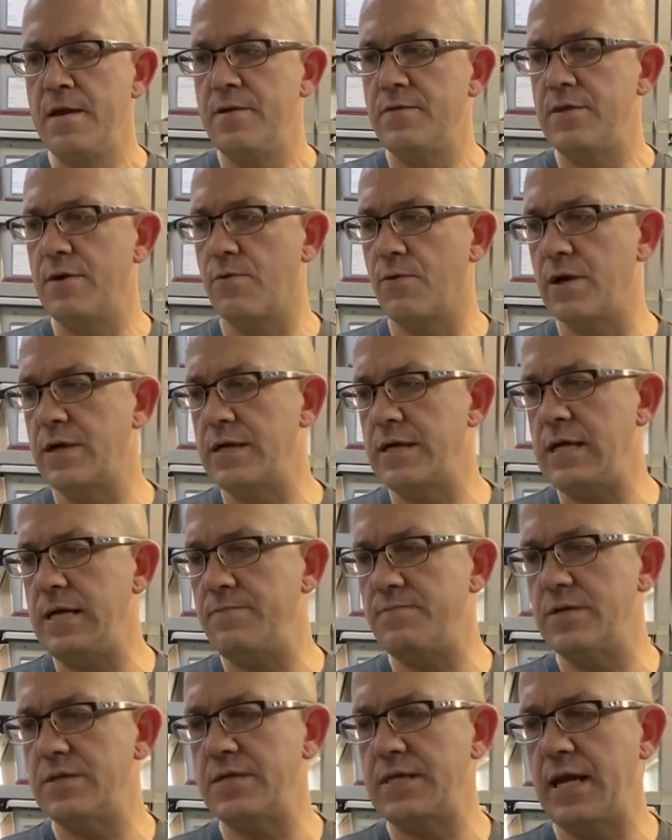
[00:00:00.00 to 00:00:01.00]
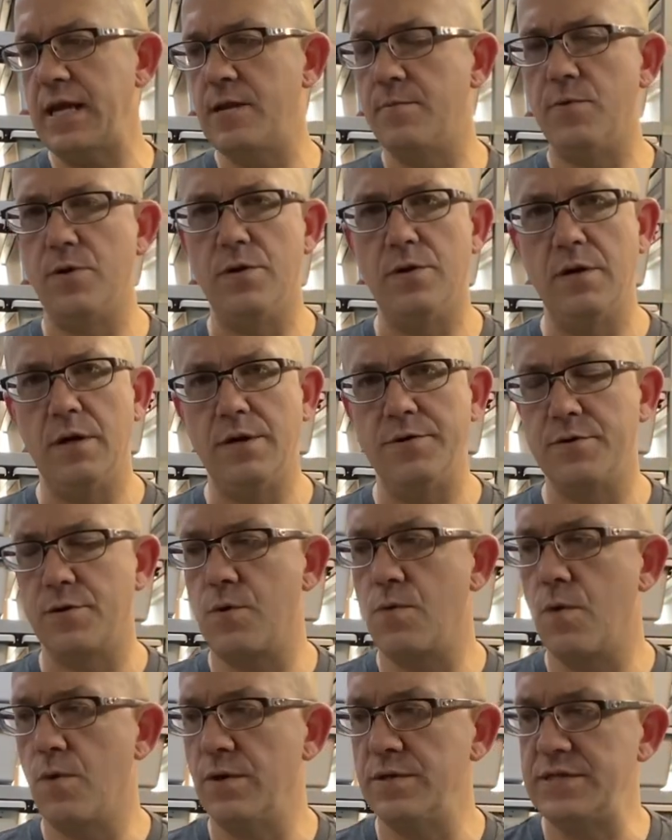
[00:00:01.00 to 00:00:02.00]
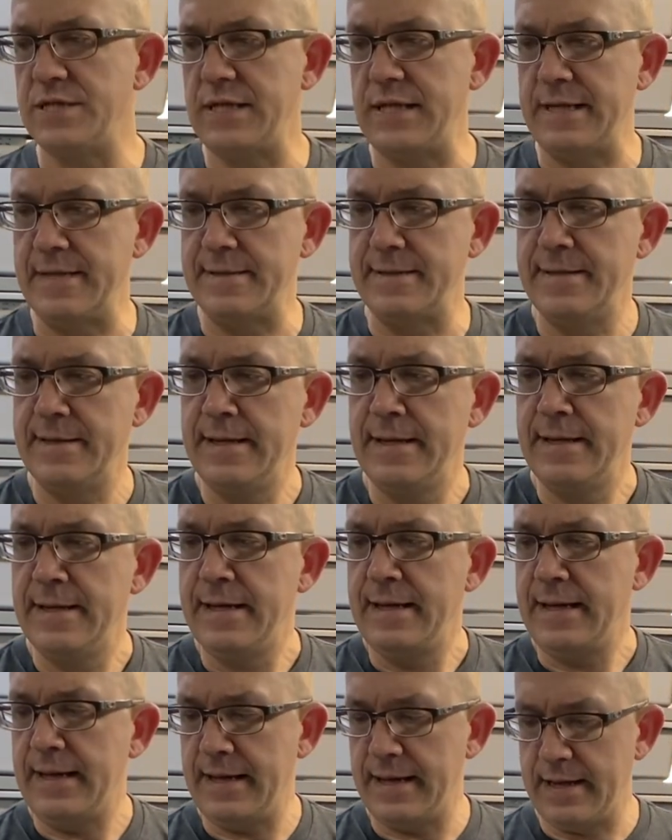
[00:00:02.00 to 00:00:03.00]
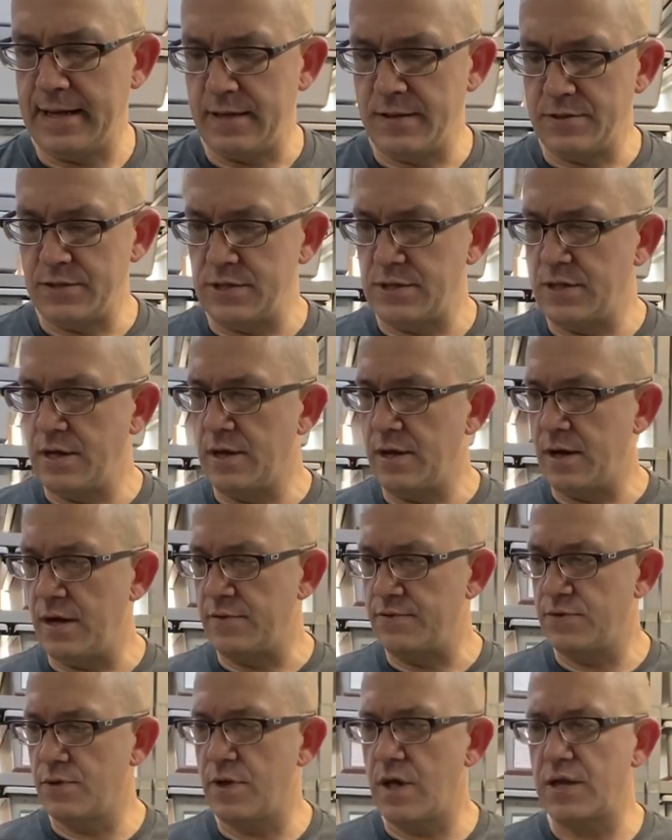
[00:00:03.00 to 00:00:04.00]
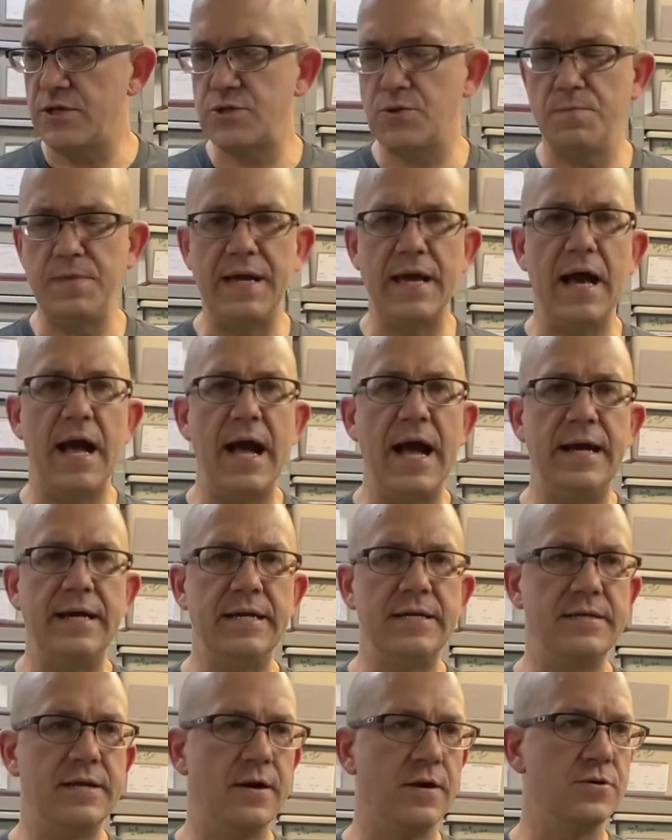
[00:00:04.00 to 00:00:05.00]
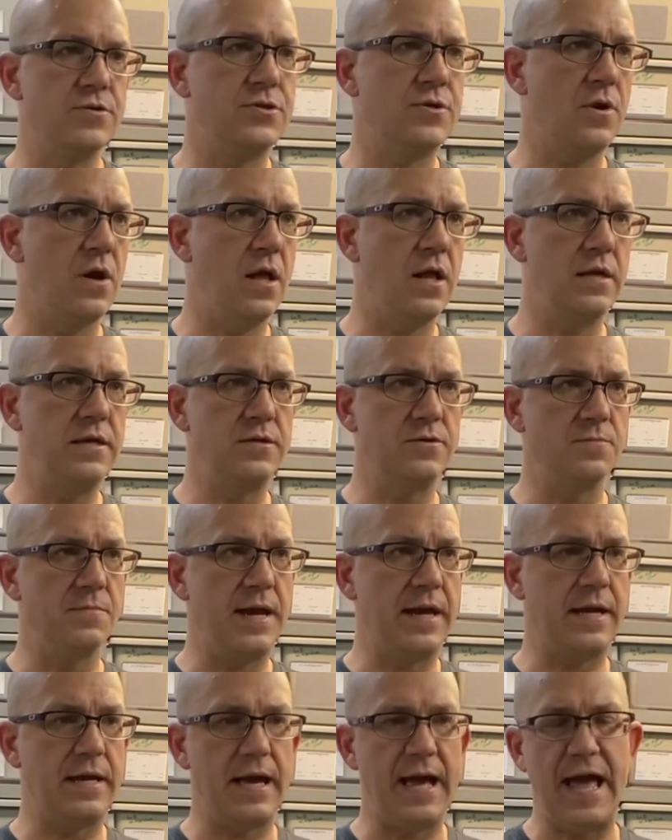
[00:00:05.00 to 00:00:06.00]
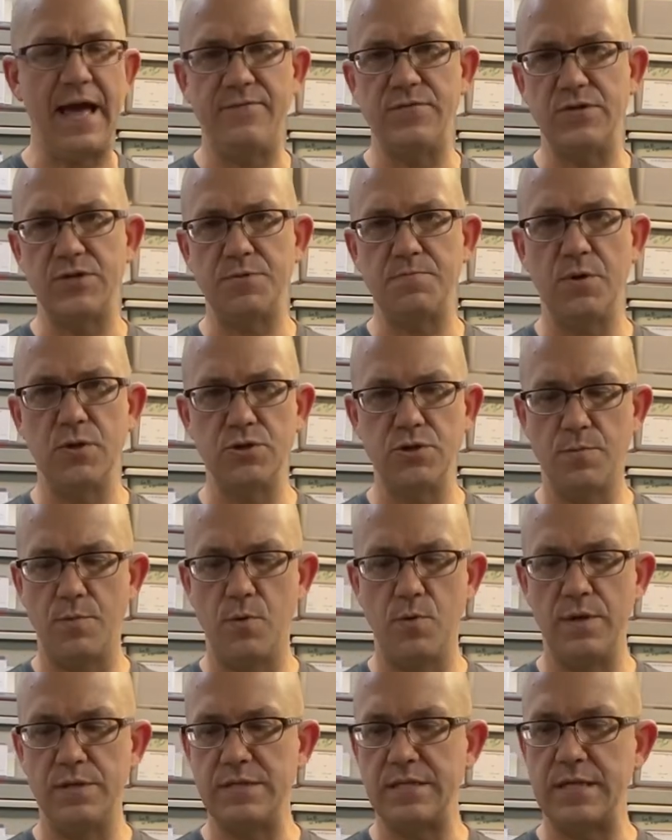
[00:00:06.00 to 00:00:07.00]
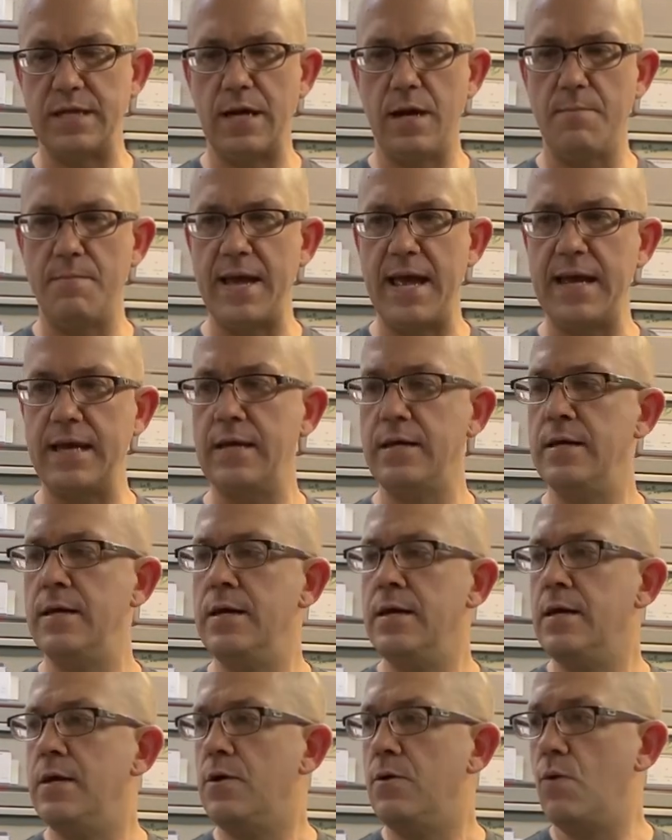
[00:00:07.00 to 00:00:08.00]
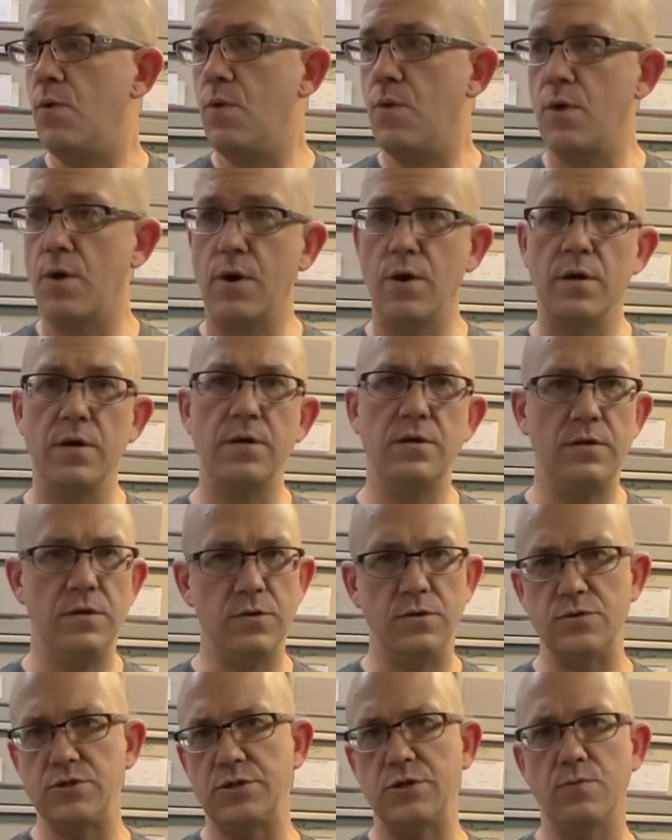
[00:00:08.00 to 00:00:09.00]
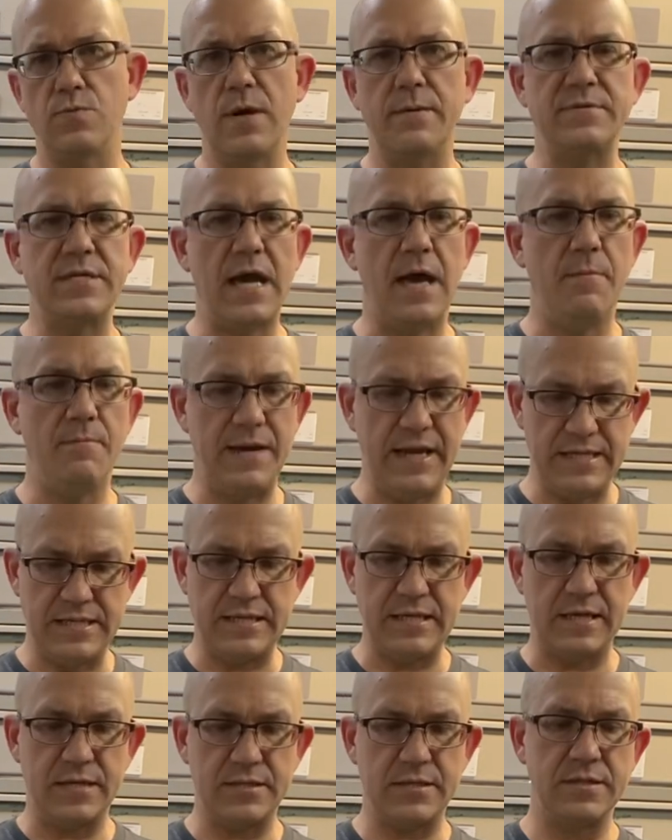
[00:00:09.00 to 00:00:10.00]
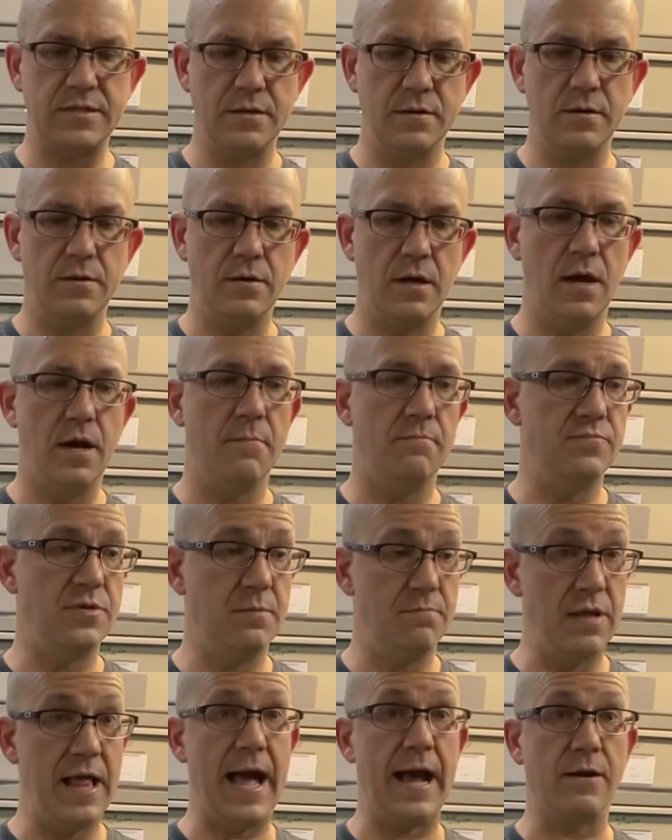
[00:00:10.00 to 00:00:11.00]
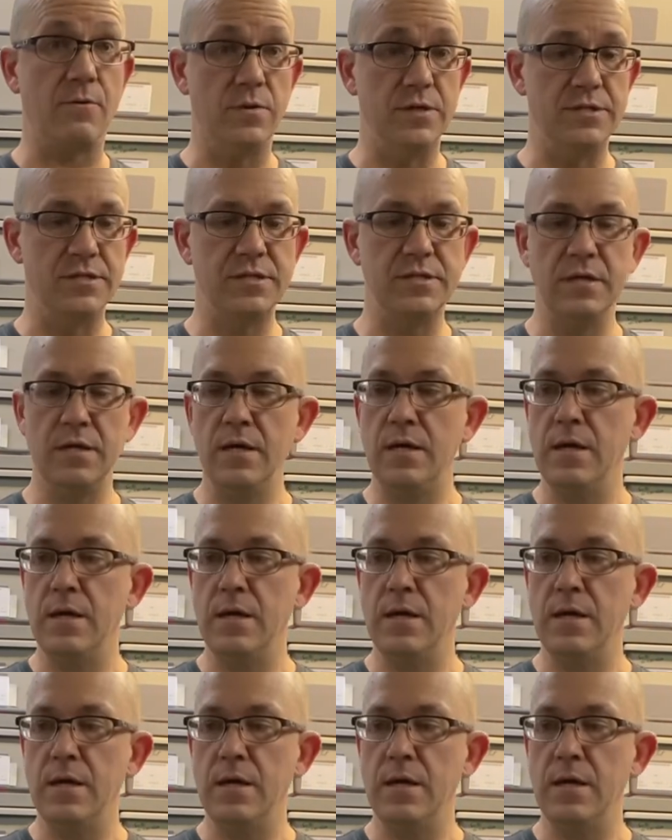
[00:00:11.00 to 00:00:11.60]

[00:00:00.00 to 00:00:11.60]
that we're gonna keep this animal under quarantine. And there'll also be a hide in there. So I'll either make, I have disposable ones that I'll make, or you use the Reptile Basics, the black ones,